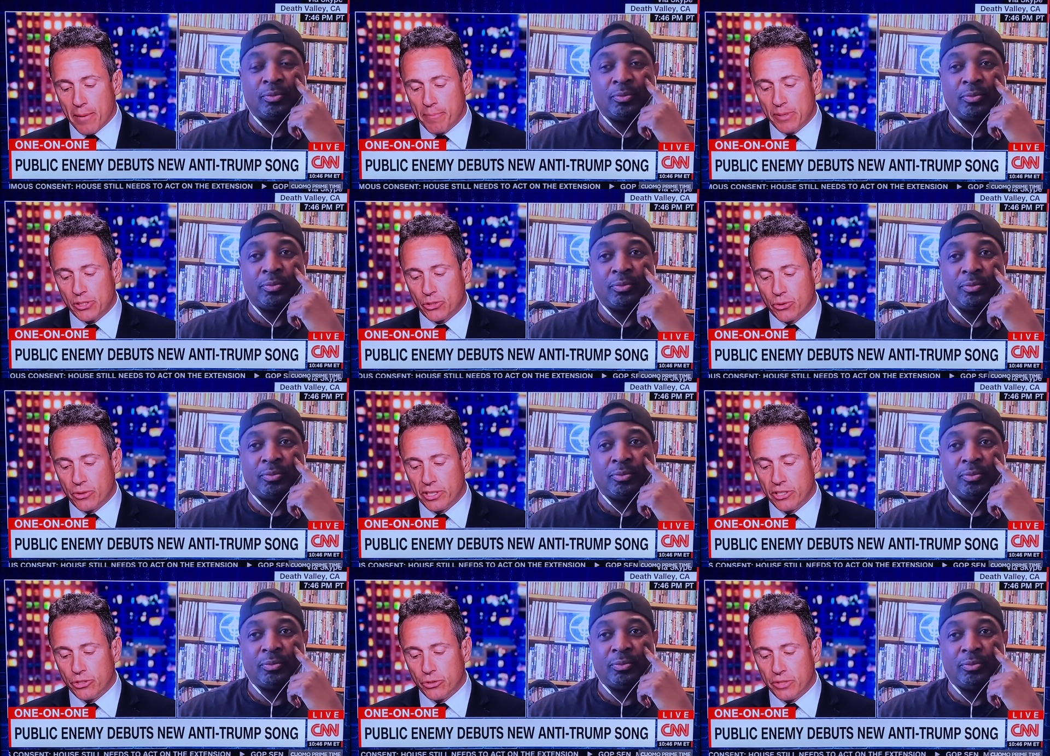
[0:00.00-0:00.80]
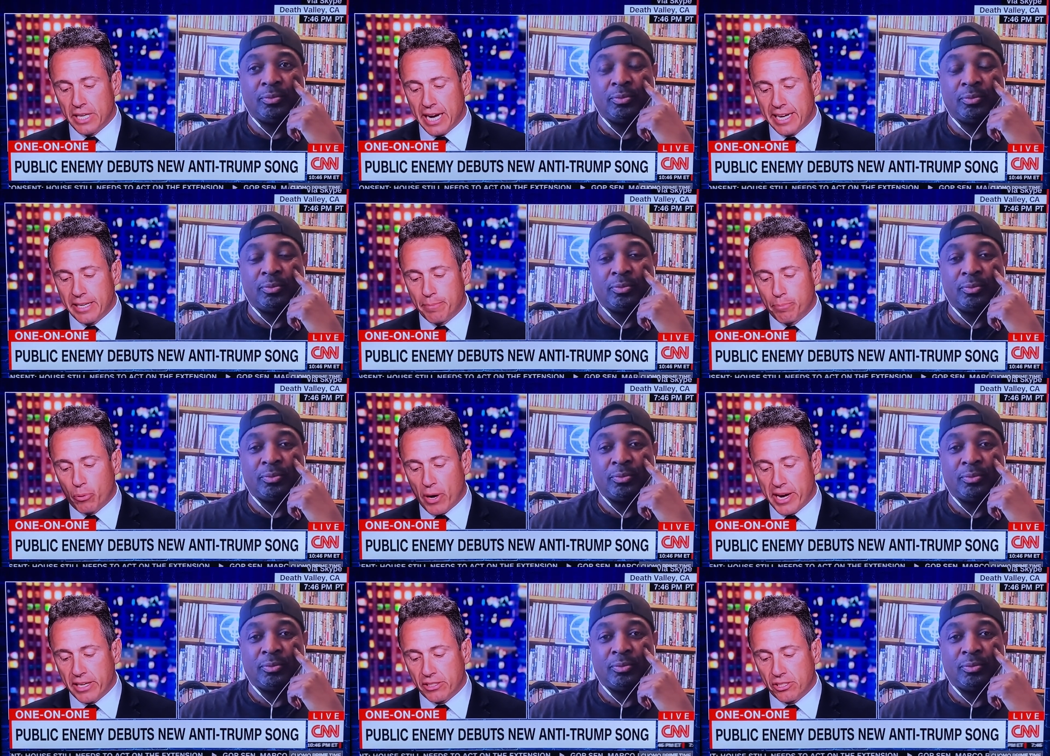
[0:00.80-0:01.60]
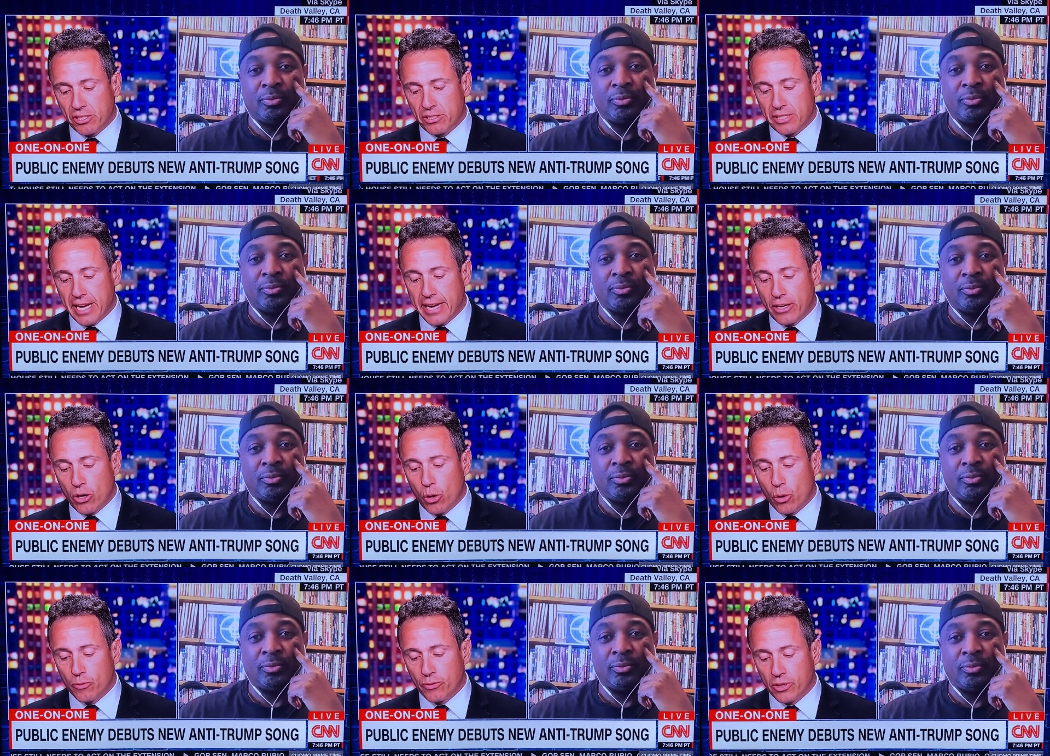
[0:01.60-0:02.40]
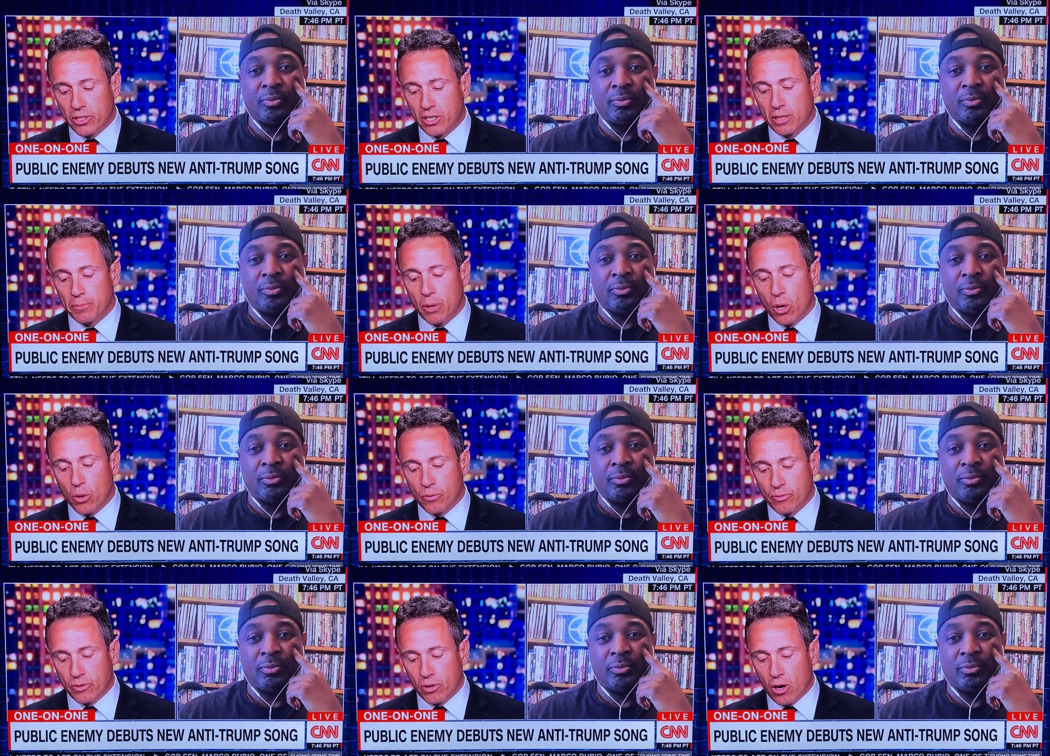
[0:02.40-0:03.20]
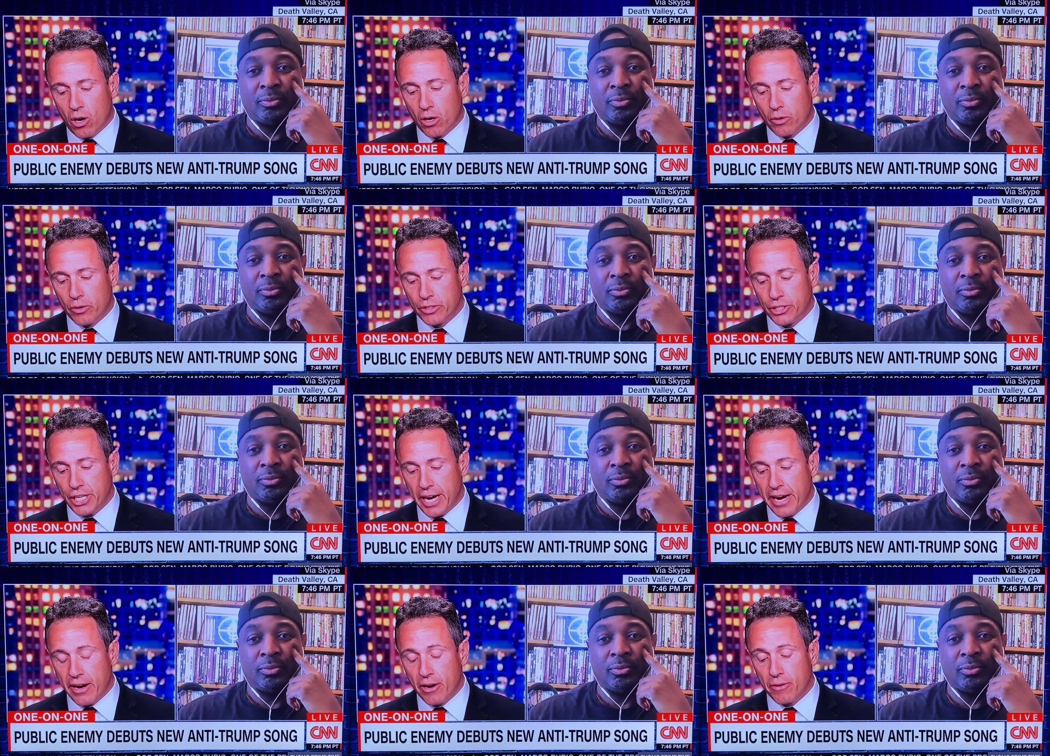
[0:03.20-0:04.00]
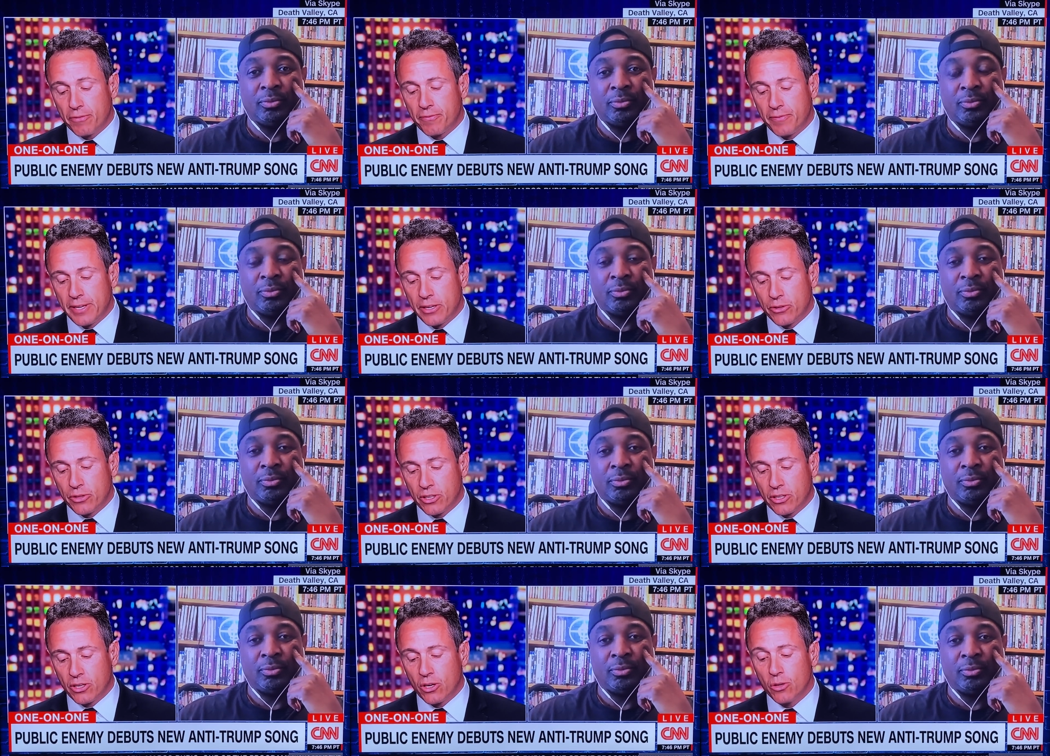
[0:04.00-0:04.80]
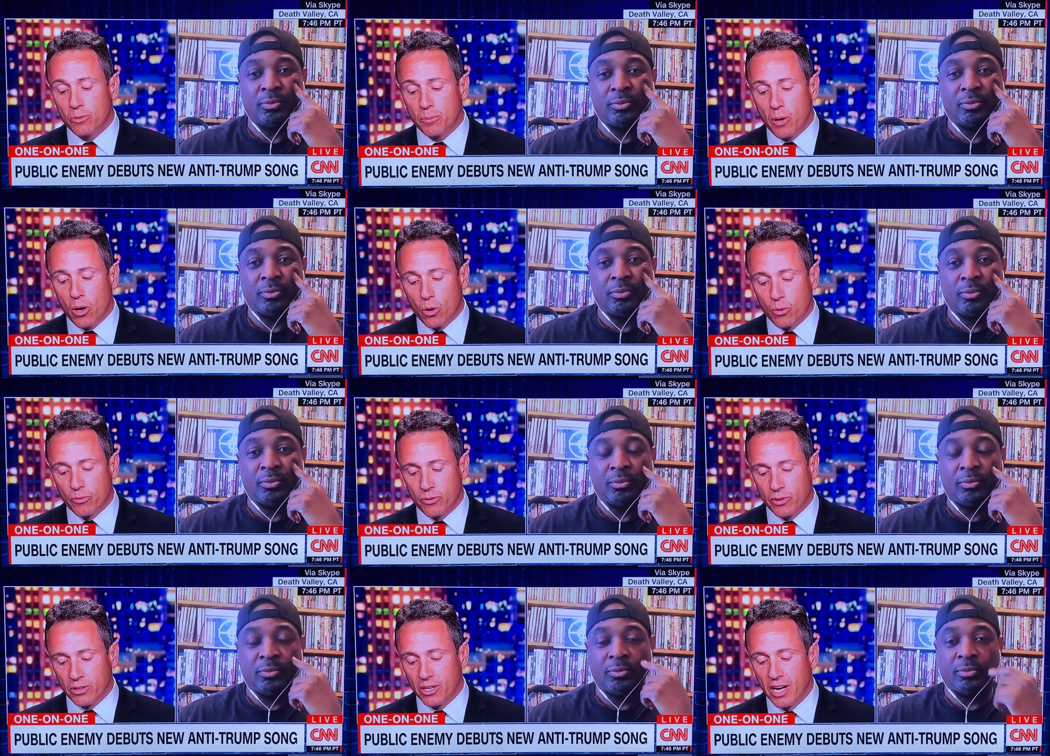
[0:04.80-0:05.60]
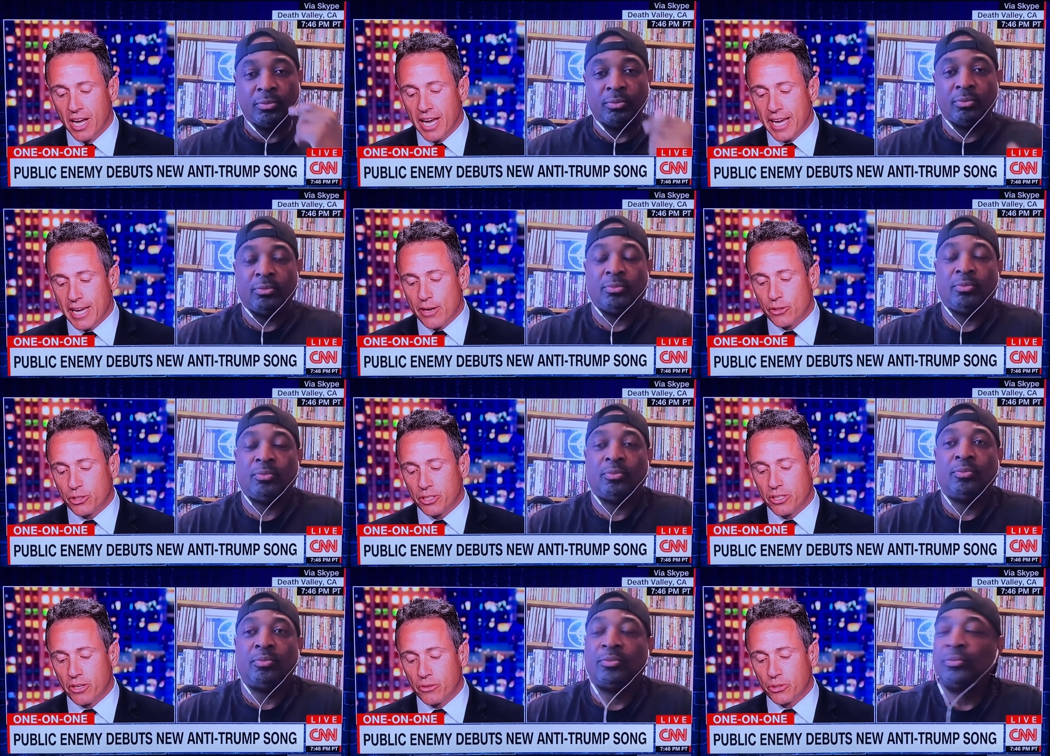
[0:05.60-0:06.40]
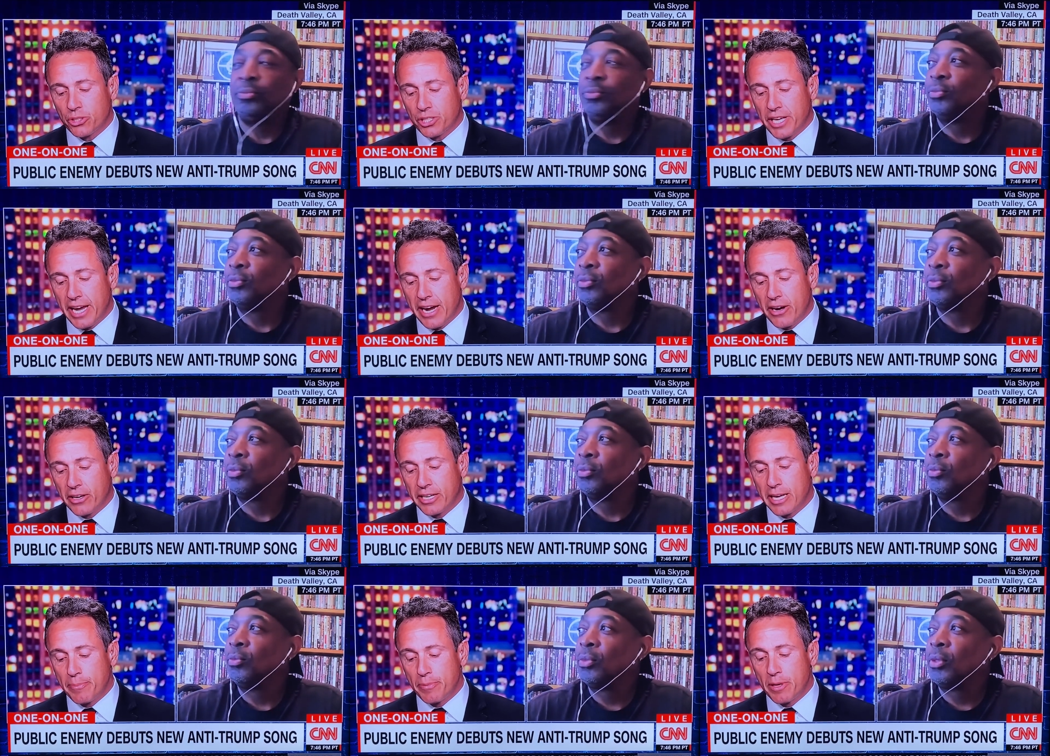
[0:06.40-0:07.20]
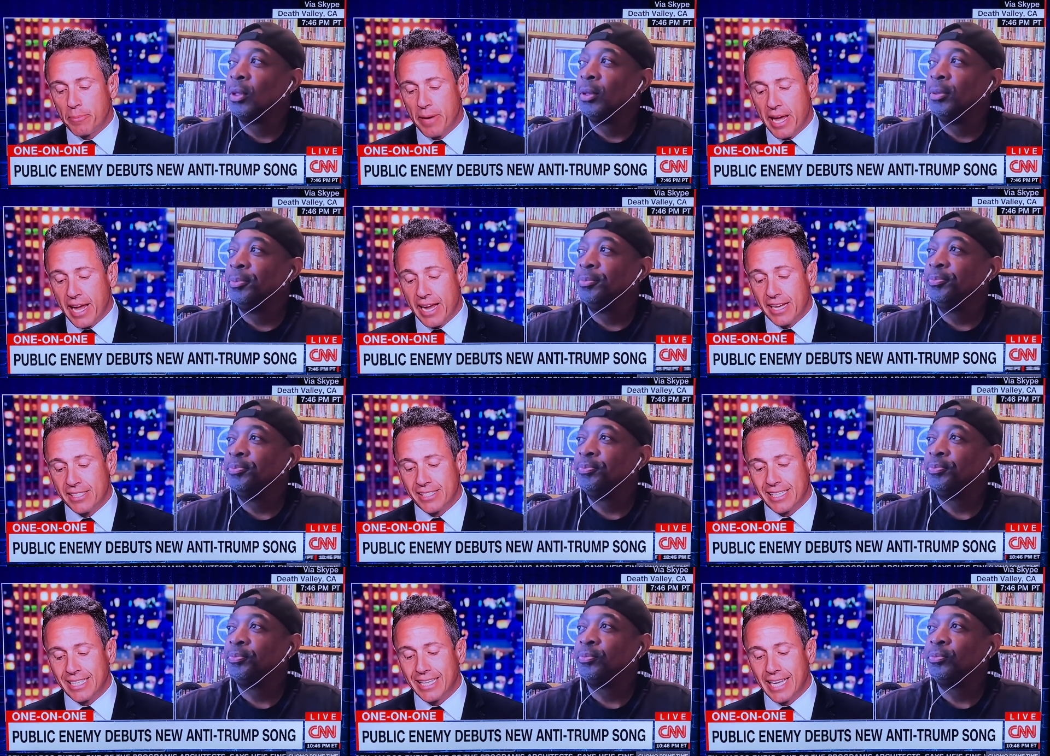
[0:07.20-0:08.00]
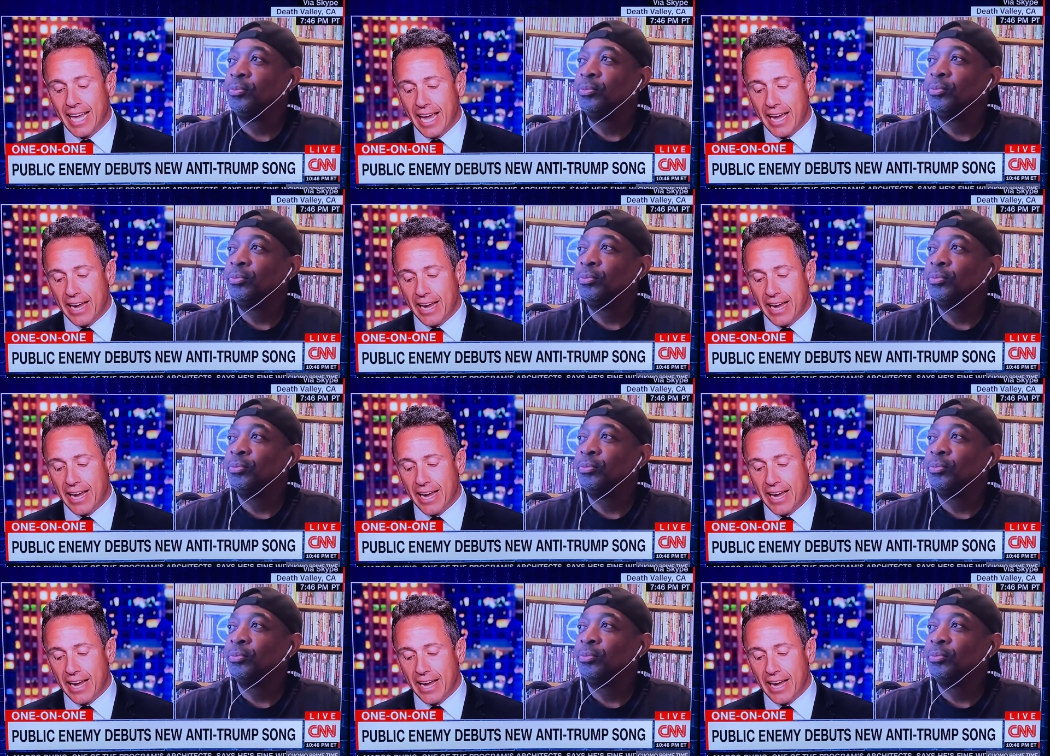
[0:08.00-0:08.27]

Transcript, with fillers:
Speaker 1: Mr. These United Breaks, Take Over, Come Over, Orange Hair, Fear the Comb Over. Here's another scare, keep them hands in the